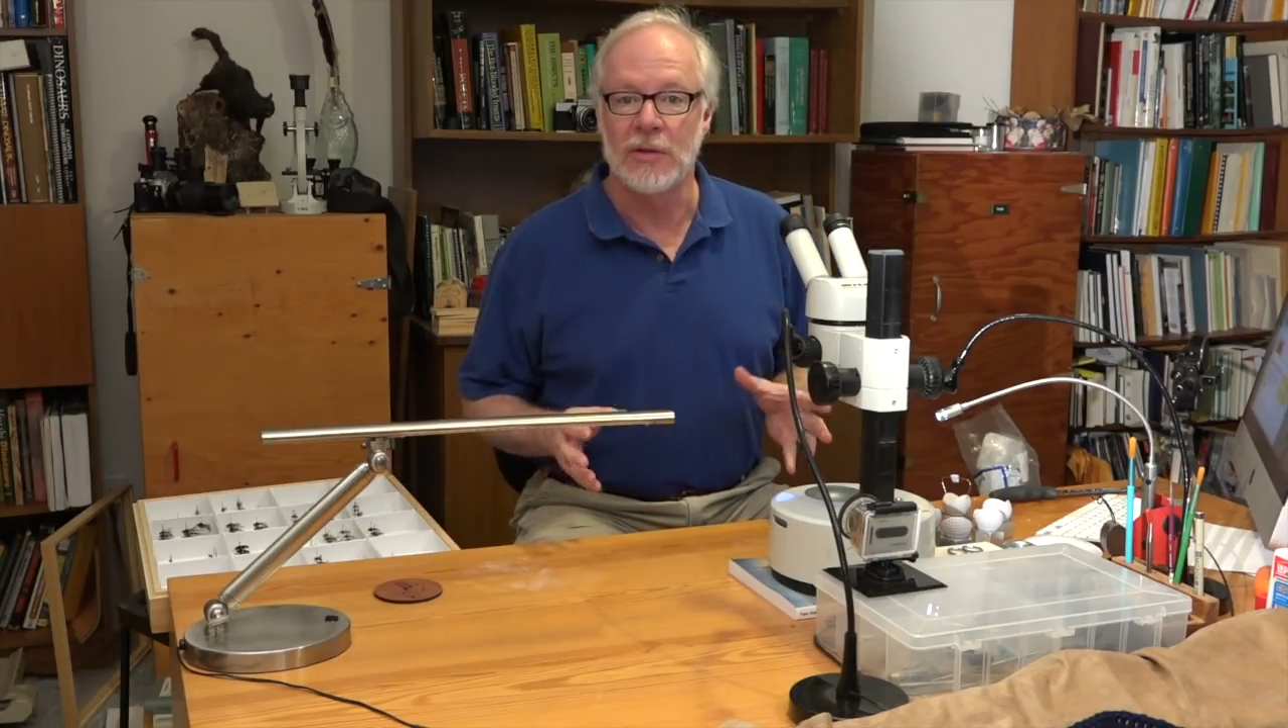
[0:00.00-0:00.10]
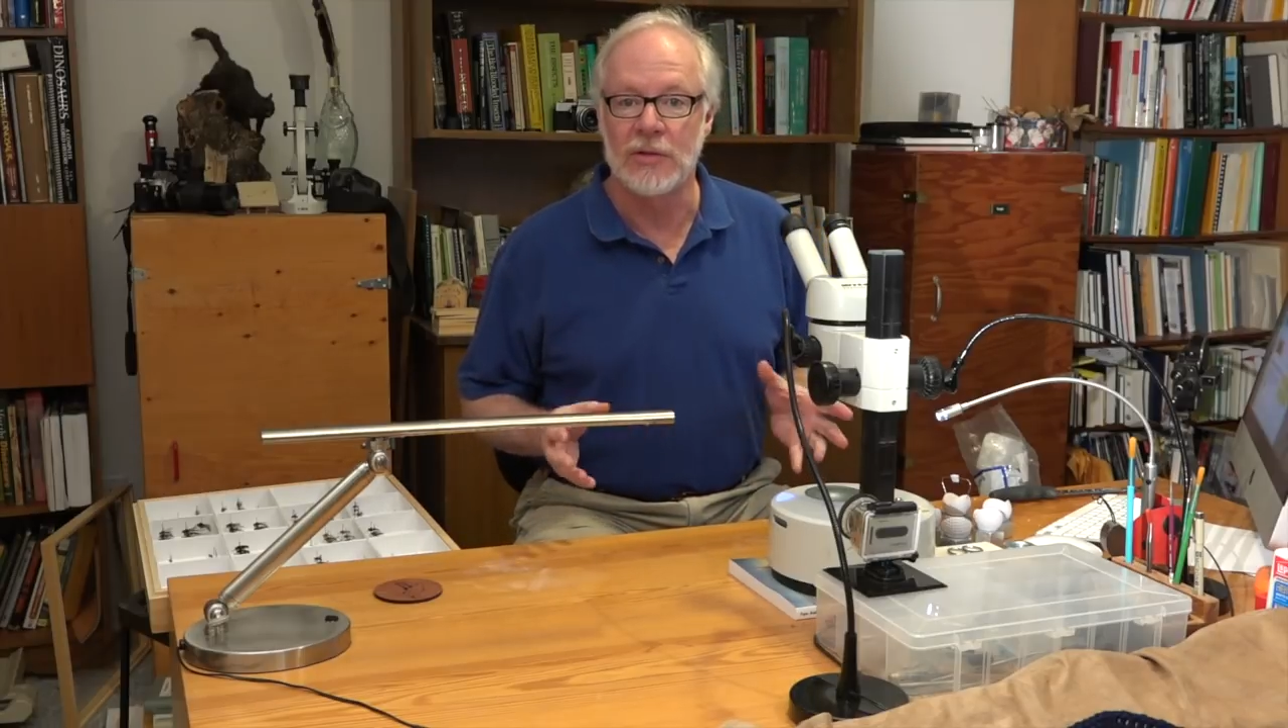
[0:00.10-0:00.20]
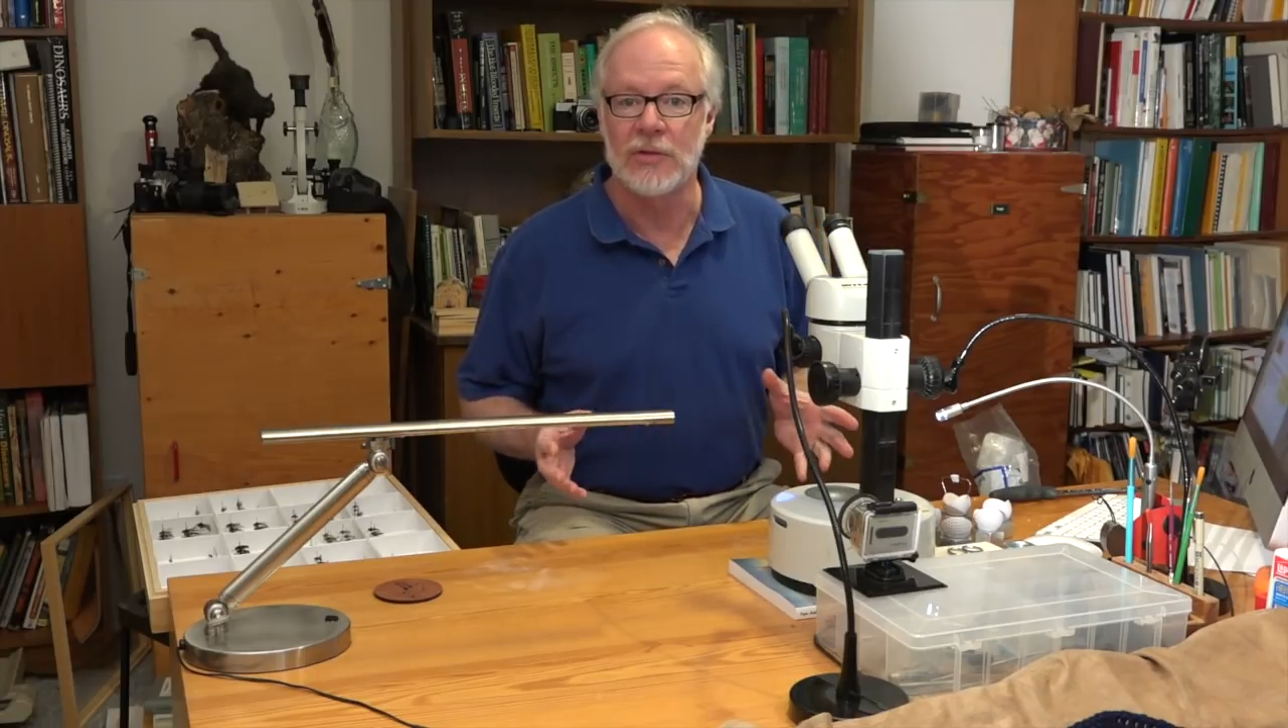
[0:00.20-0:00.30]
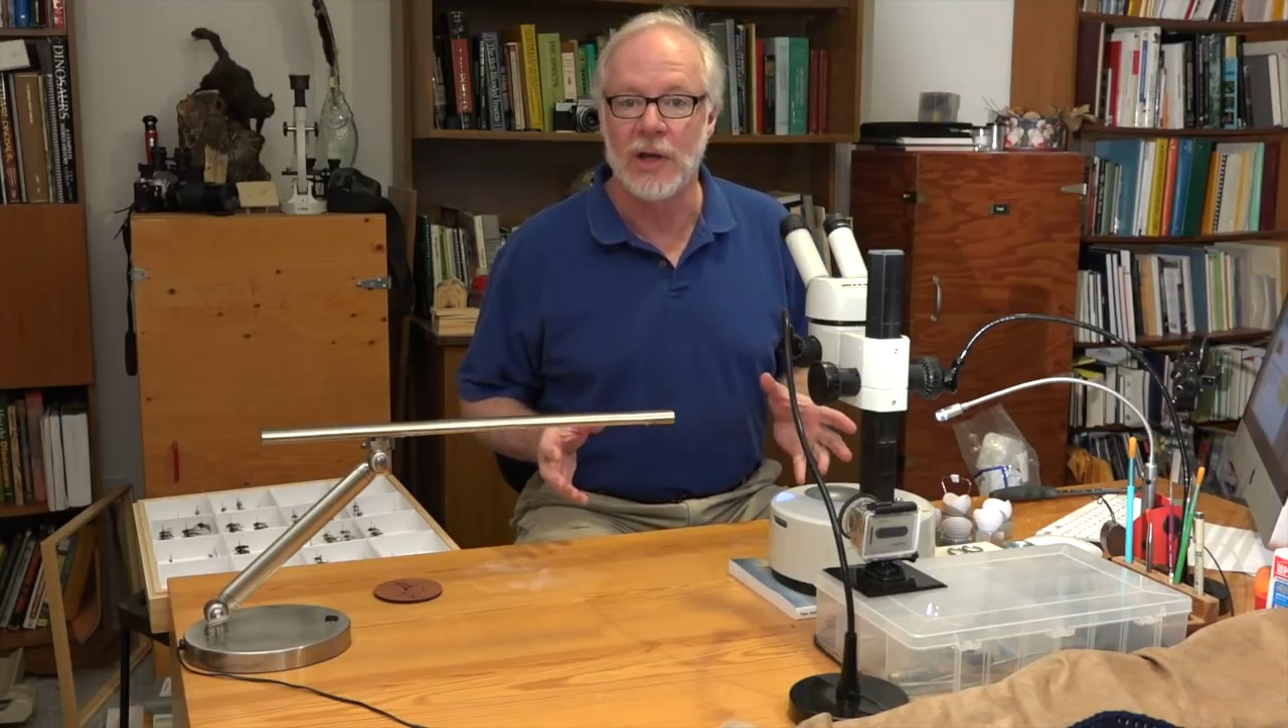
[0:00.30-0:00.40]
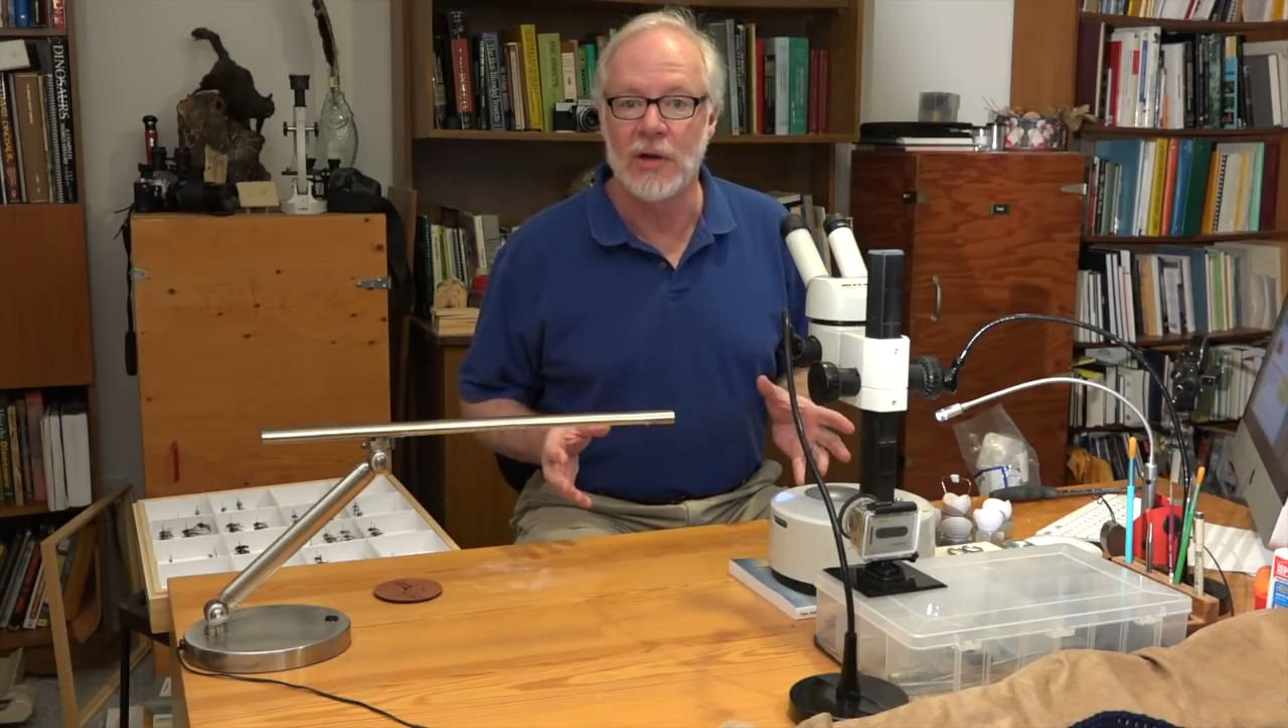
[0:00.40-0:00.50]
the
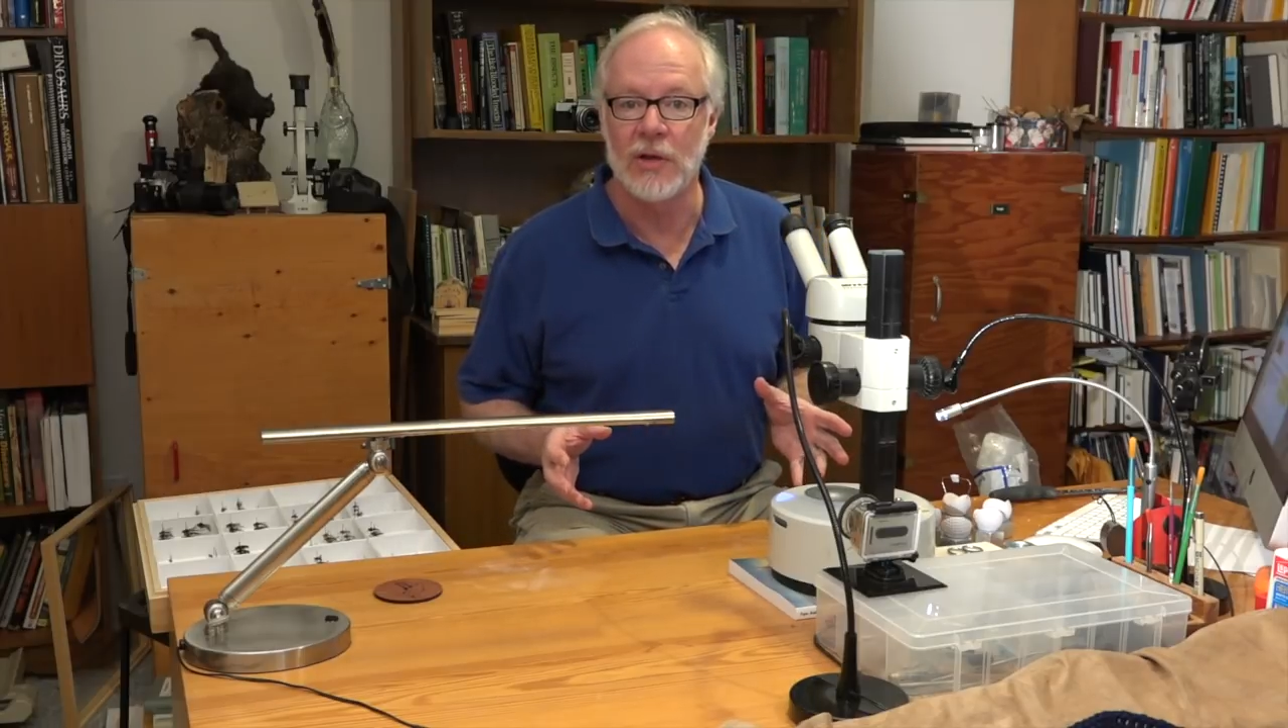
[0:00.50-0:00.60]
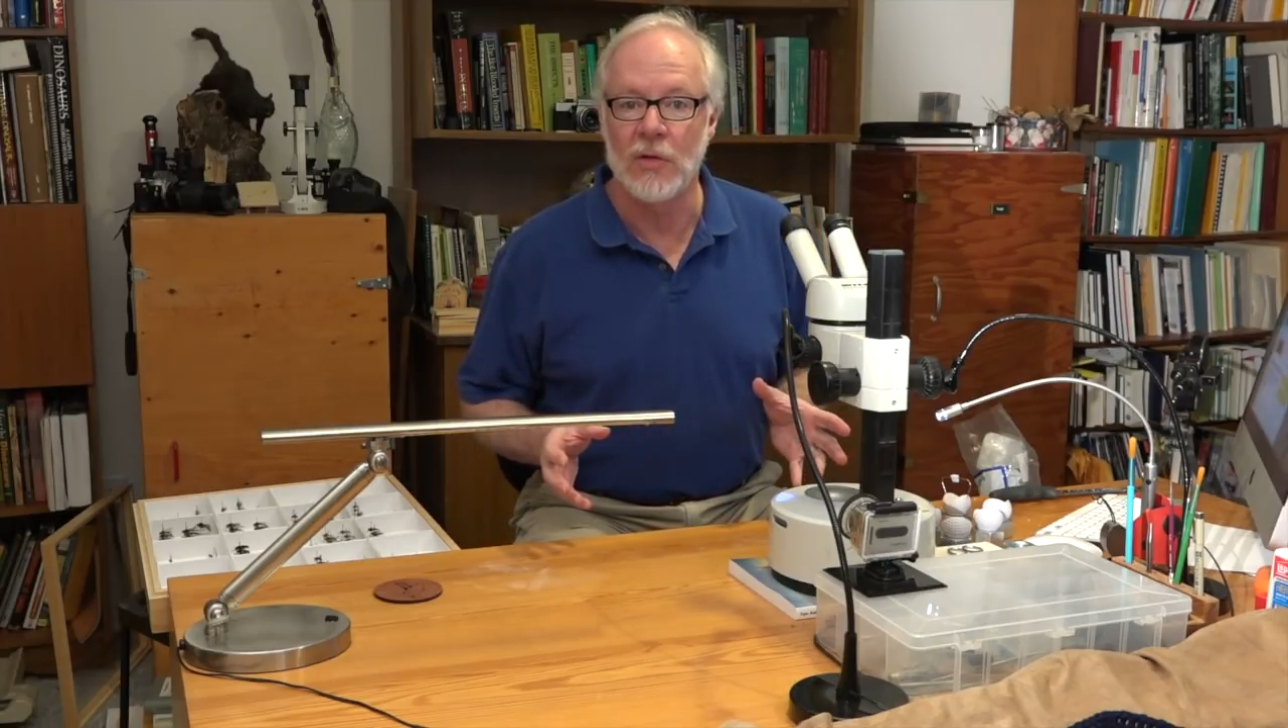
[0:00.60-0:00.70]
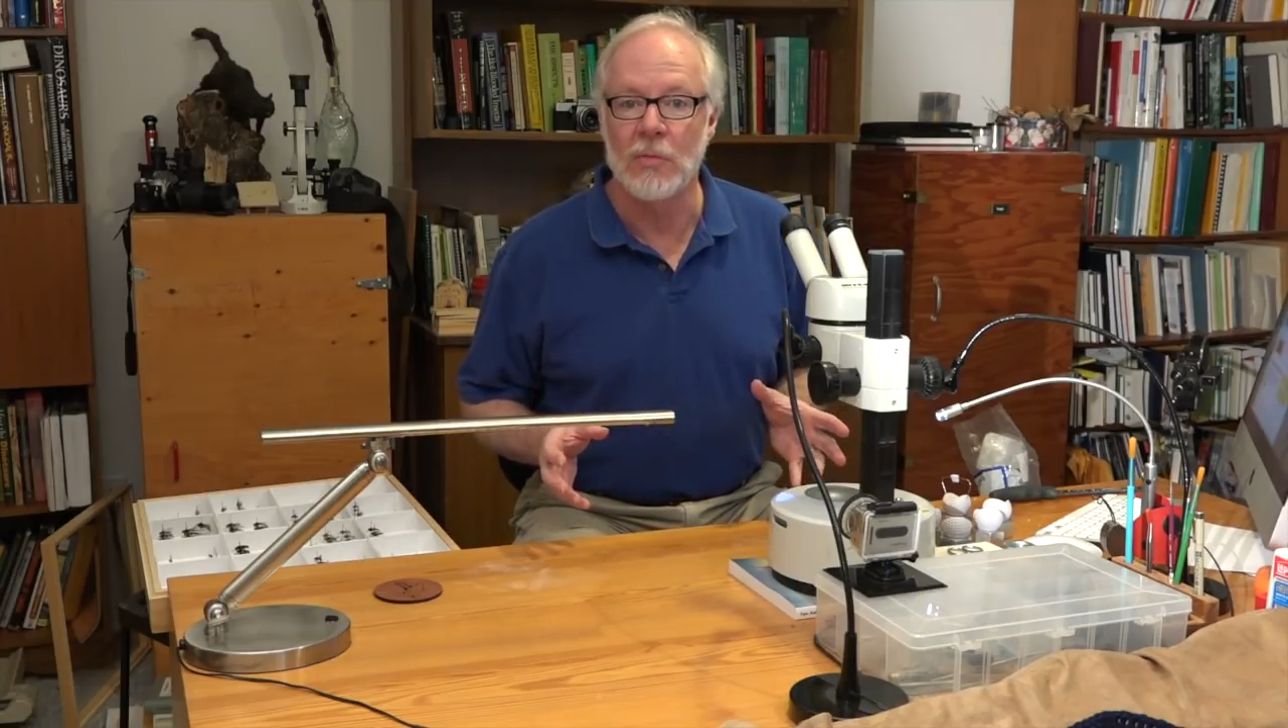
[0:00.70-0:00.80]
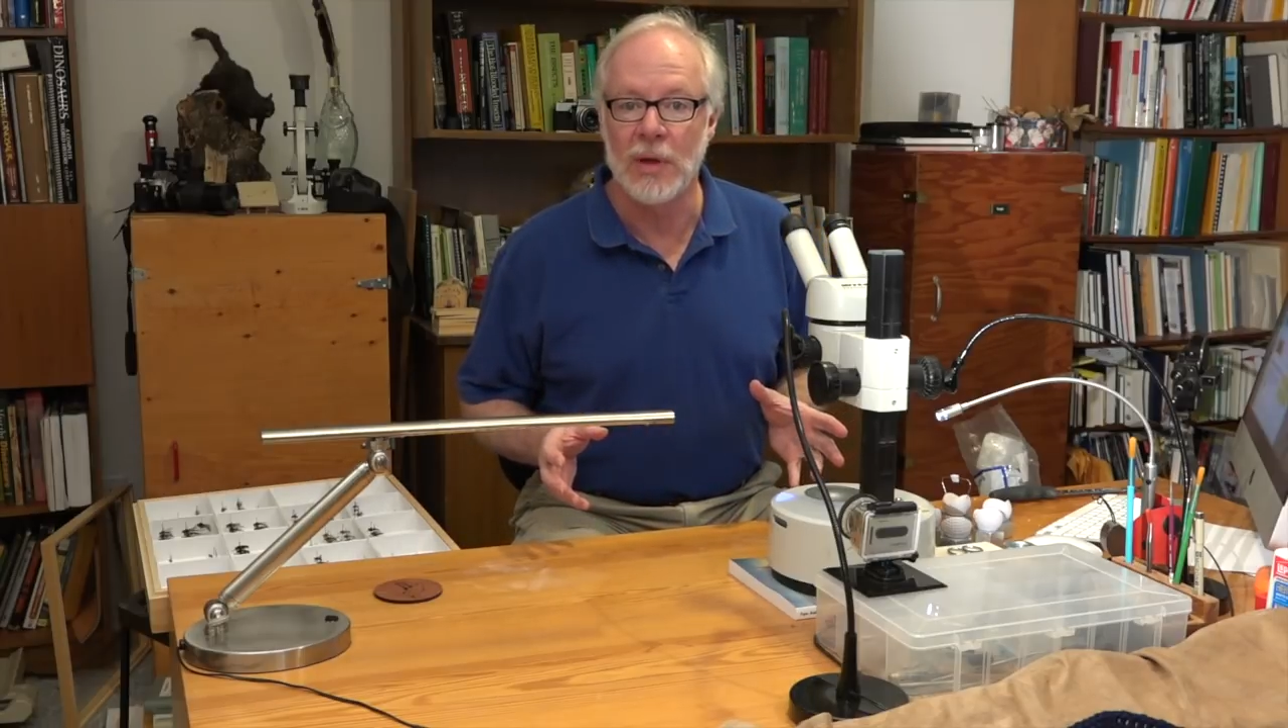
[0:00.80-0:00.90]
stereo